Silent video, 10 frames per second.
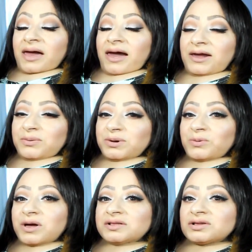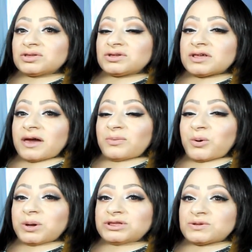Hi everyone, so today I'm
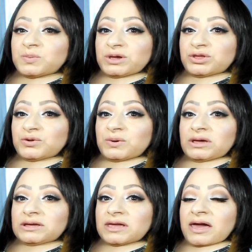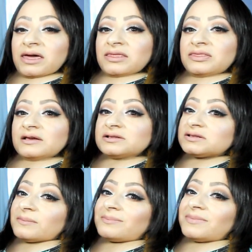going to be doing this
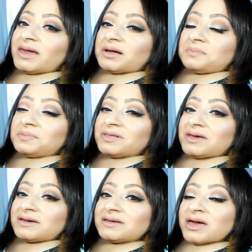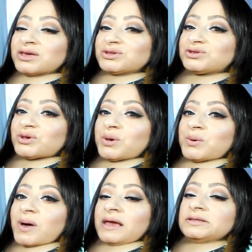makeup look.
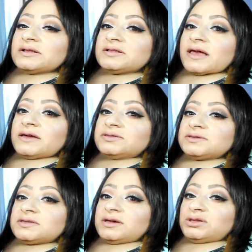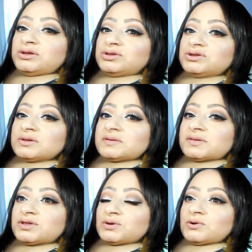So I decided today to
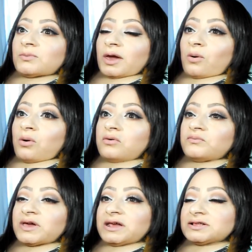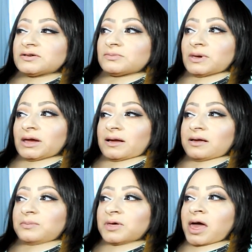just do my whole face of
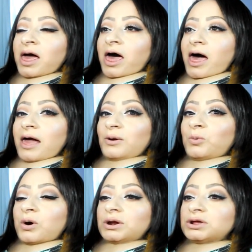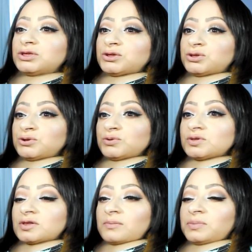makeup. I wanted to do
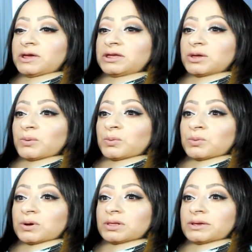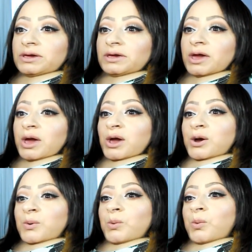something really
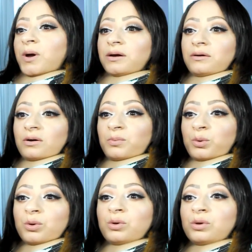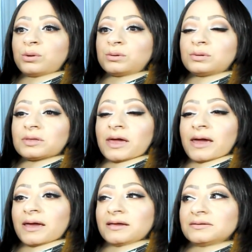wearable
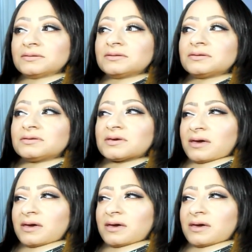and